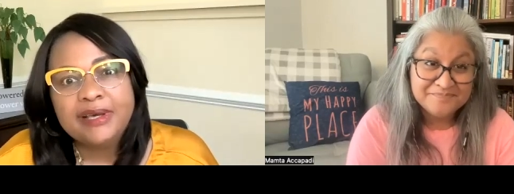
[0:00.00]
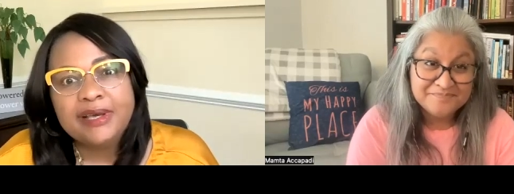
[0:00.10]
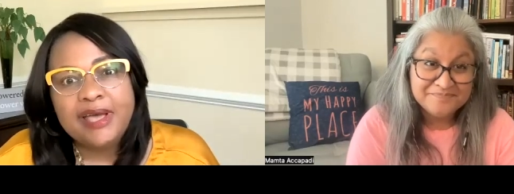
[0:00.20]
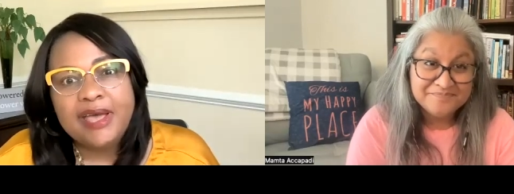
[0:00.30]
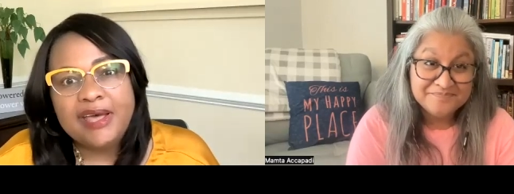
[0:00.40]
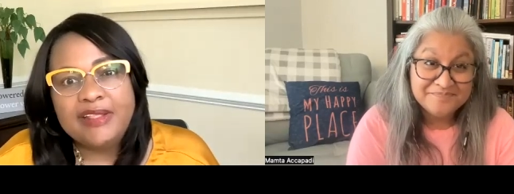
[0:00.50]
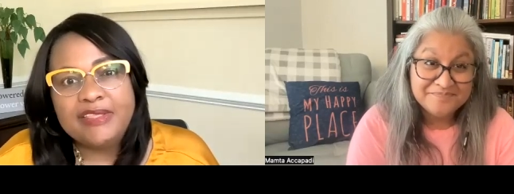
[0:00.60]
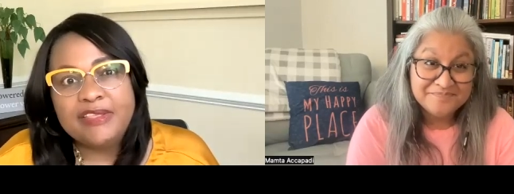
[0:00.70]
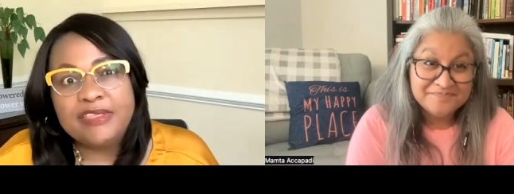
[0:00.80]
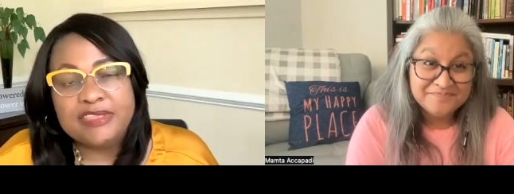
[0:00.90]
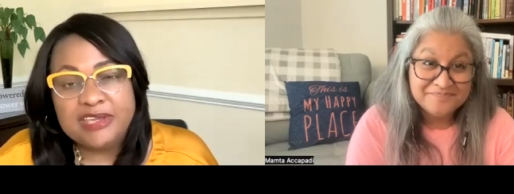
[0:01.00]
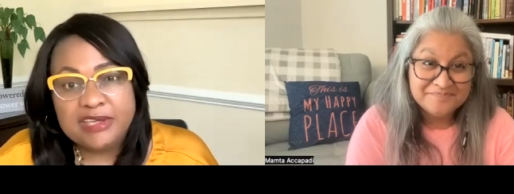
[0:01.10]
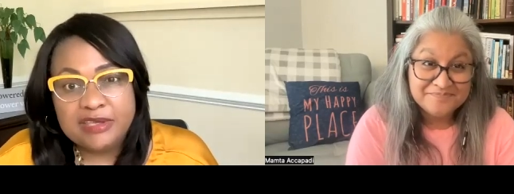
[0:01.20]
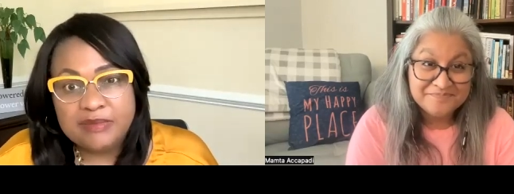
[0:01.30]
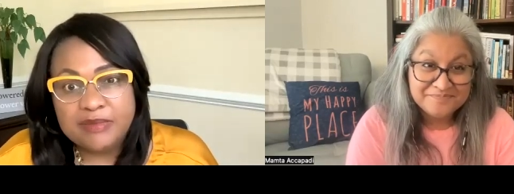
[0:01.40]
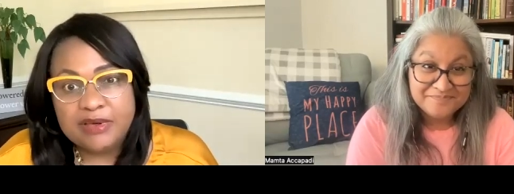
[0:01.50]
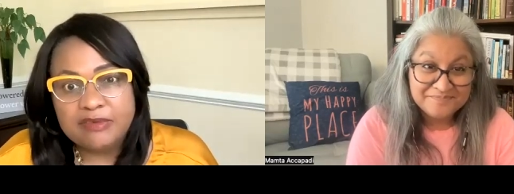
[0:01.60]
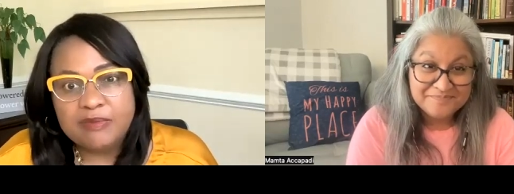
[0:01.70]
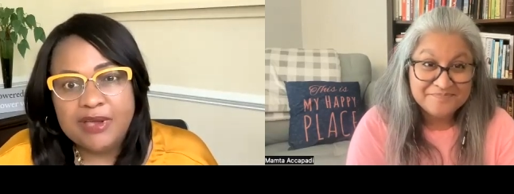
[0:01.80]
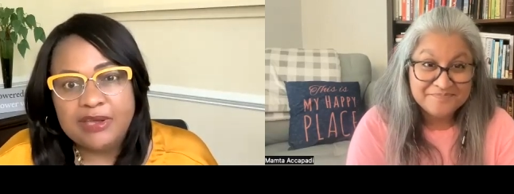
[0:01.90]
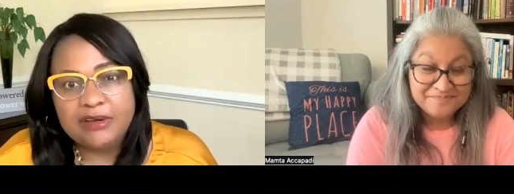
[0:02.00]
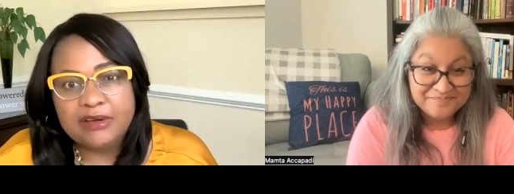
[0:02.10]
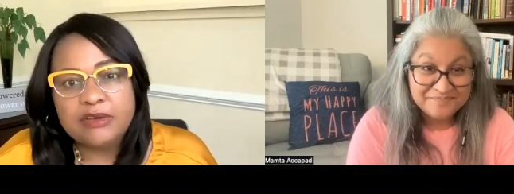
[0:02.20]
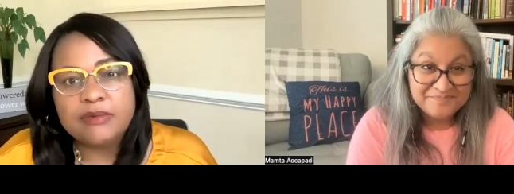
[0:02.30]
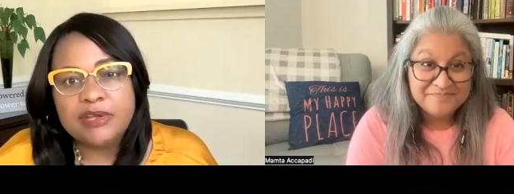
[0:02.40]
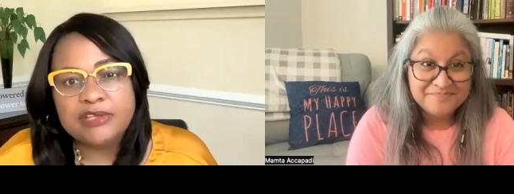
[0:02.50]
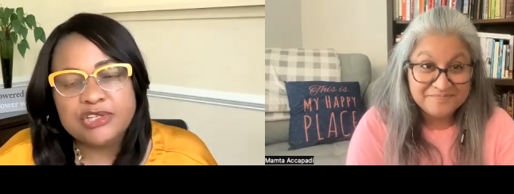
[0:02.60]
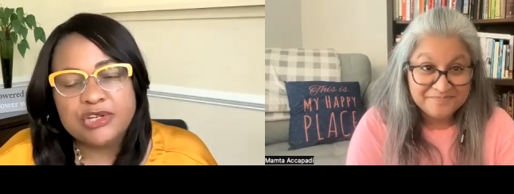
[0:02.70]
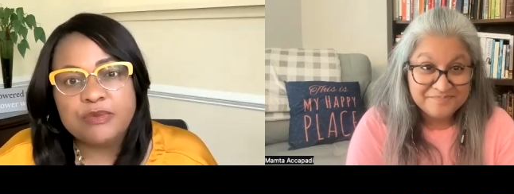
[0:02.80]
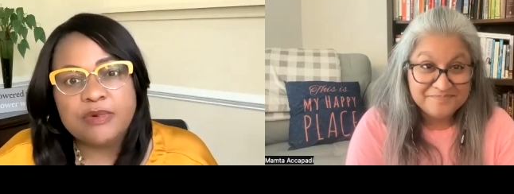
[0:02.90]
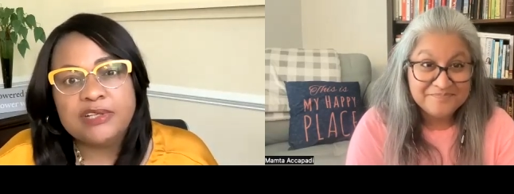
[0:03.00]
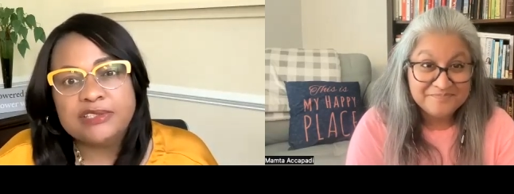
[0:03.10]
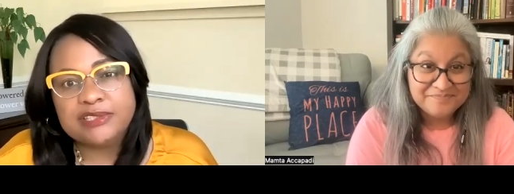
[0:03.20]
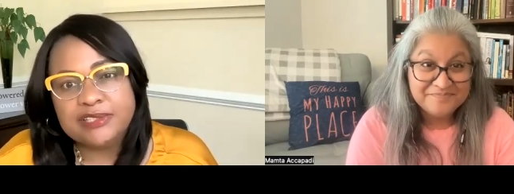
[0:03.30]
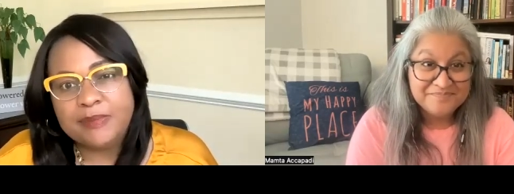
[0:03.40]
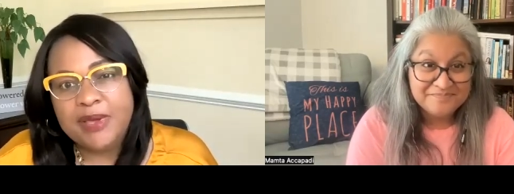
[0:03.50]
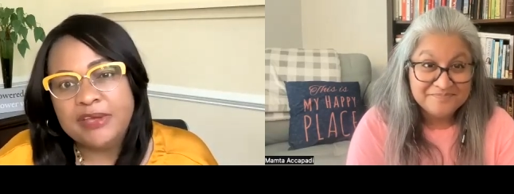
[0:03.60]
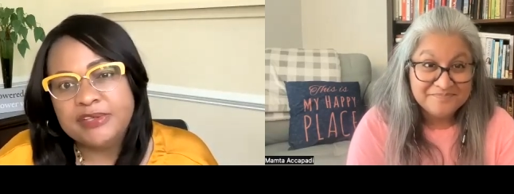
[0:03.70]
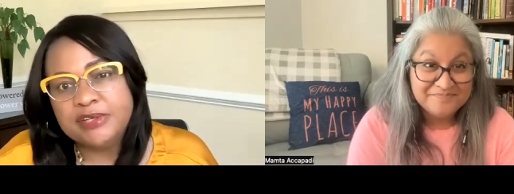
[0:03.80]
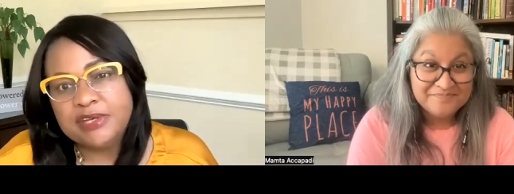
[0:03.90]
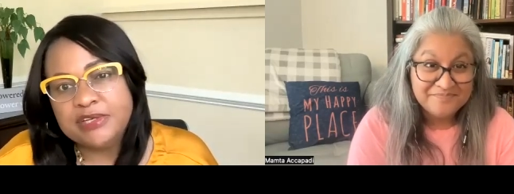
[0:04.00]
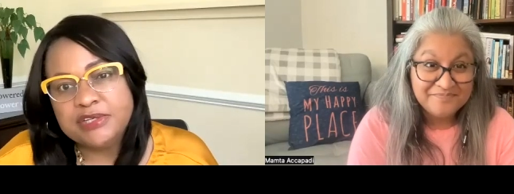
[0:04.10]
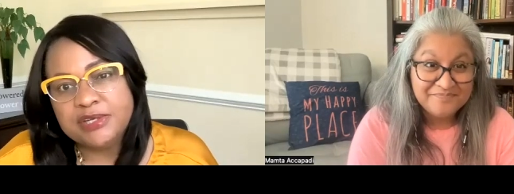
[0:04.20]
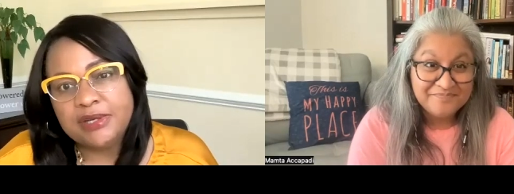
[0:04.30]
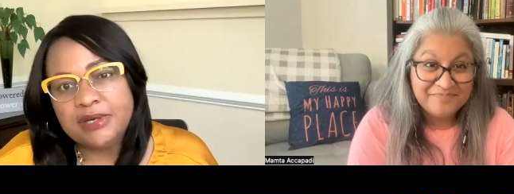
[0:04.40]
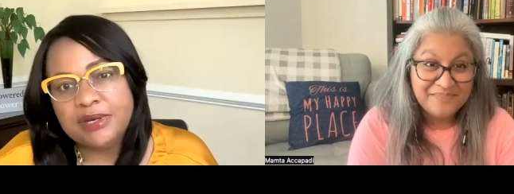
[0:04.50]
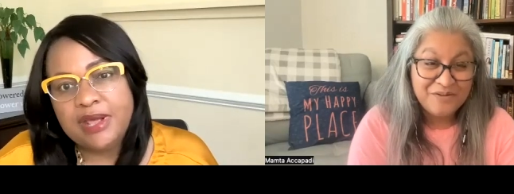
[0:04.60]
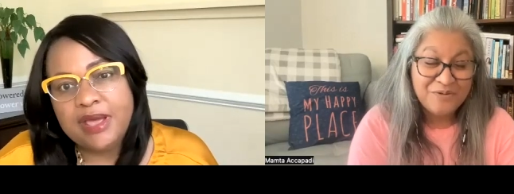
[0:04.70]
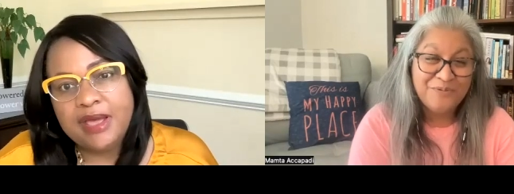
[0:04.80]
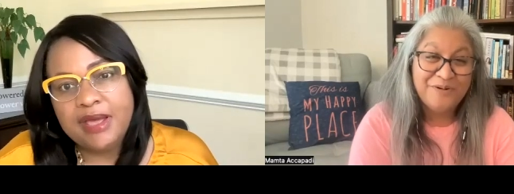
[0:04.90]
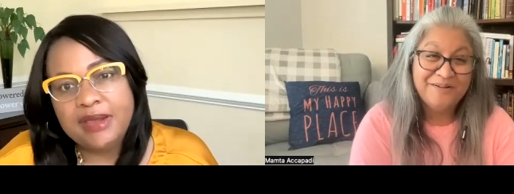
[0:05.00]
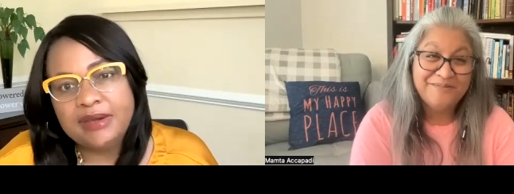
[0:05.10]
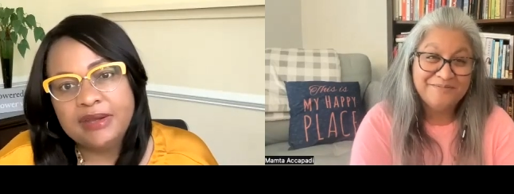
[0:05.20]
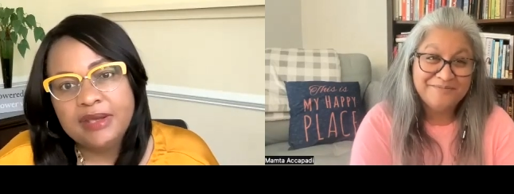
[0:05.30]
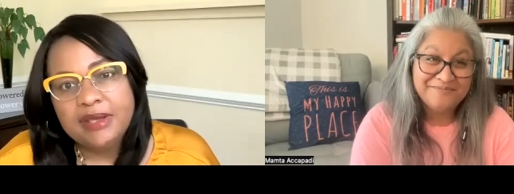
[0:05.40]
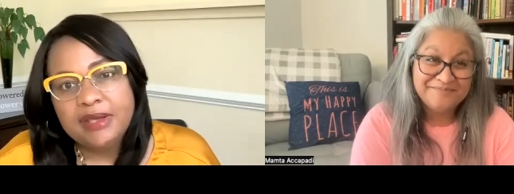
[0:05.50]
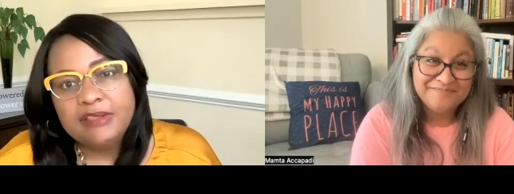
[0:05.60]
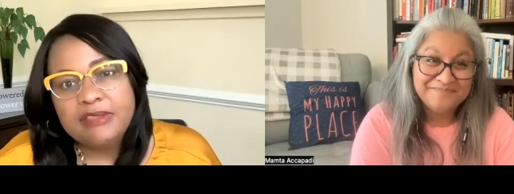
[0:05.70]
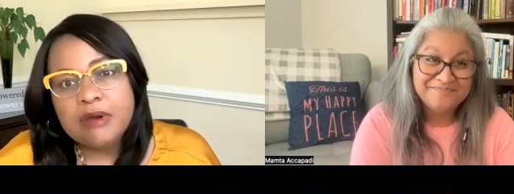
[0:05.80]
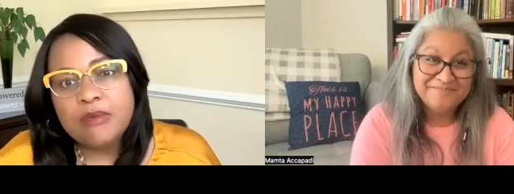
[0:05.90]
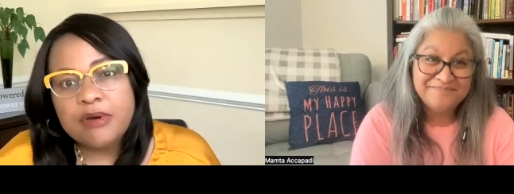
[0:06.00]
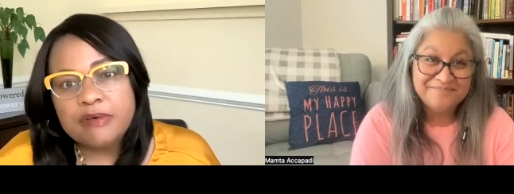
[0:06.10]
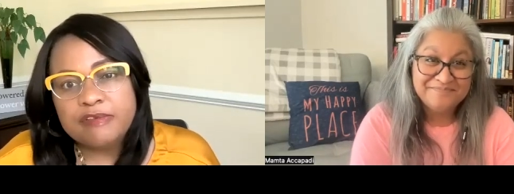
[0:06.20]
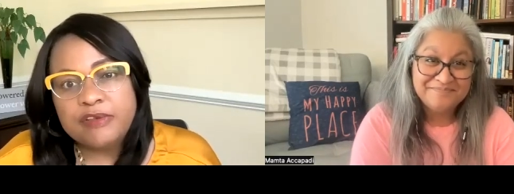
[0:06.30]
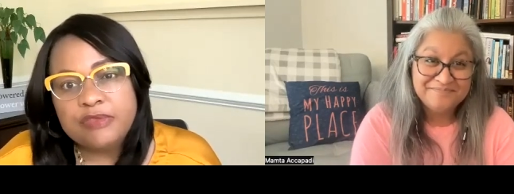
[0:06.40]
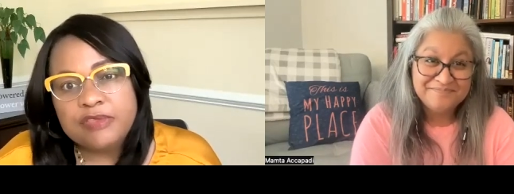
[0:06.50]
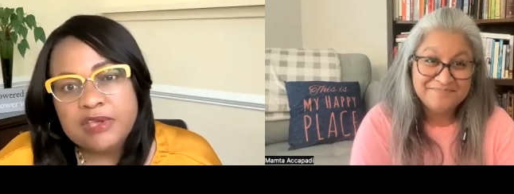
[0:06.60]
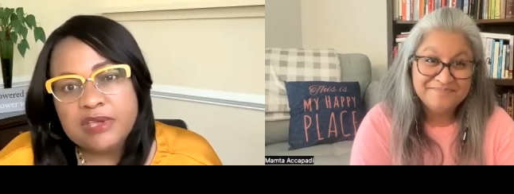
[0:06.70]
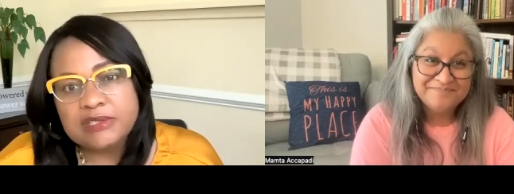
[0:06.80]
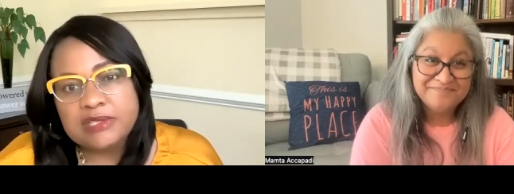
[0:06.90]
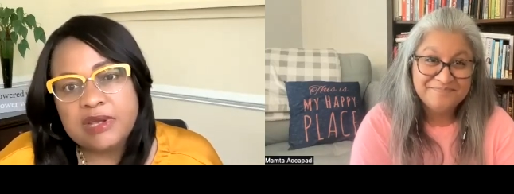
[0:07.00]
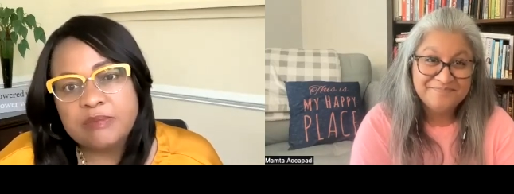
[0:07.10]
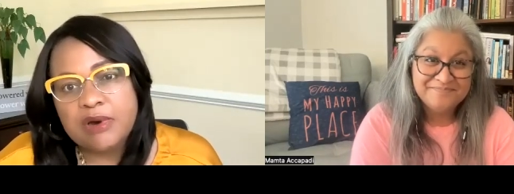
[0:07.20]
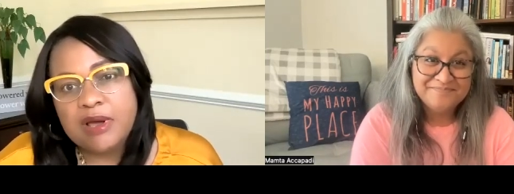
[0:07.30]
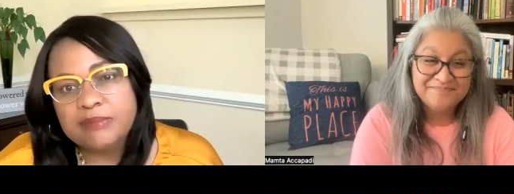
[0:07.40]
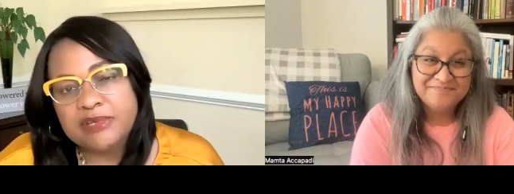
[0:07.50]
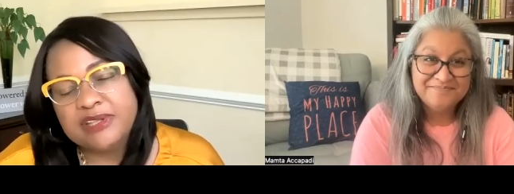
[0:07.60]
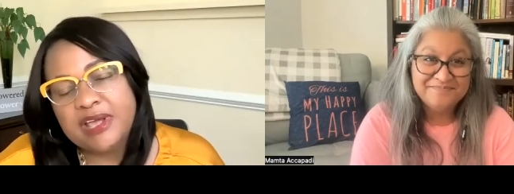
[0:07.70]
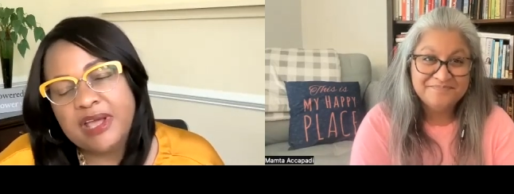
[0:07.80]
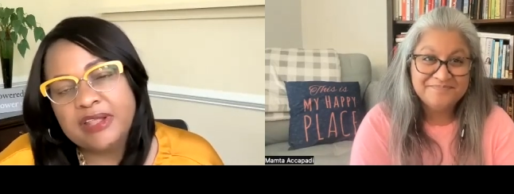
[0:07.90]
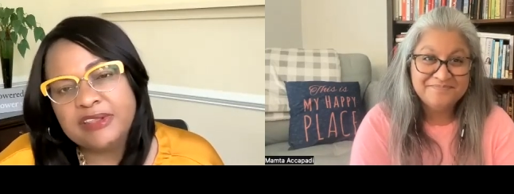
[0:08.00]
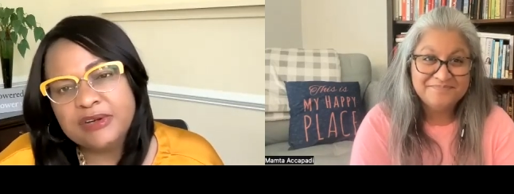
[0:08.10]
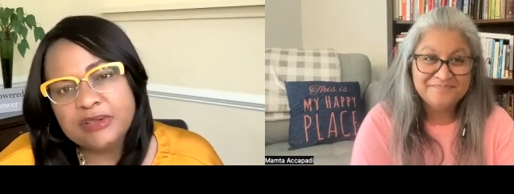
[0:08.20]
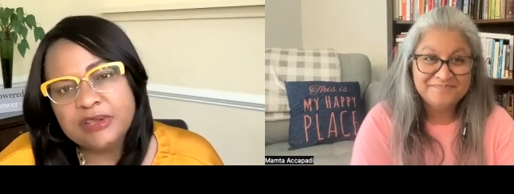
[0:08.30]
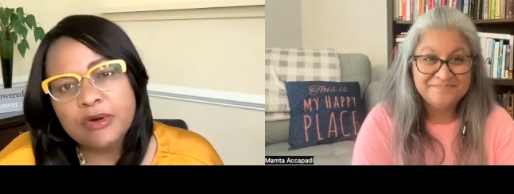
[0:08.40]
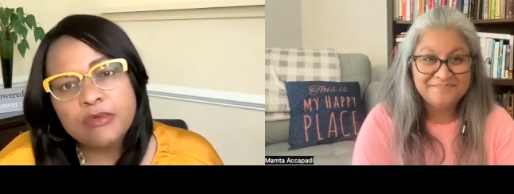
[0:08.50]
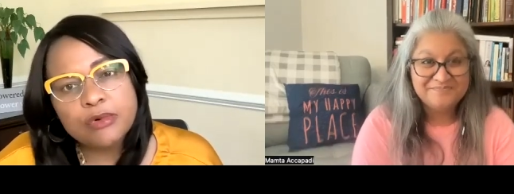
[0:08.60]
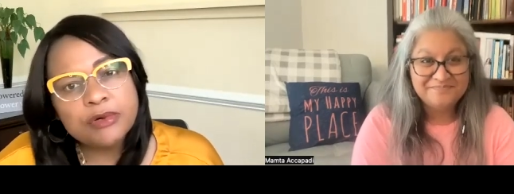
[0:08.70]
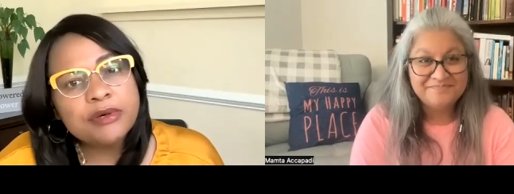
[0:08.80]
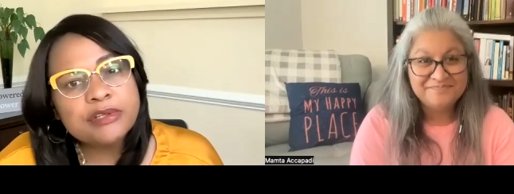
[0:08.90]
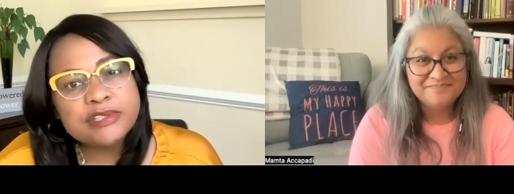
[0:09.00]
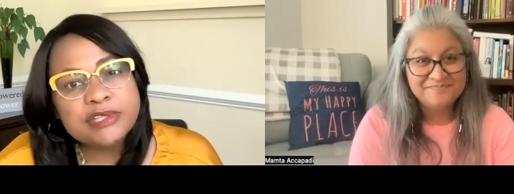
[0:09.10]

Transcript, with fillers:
Speaker 1: And the theme of my inauguration was imagination. And there were a few things that prompted that. There, there are words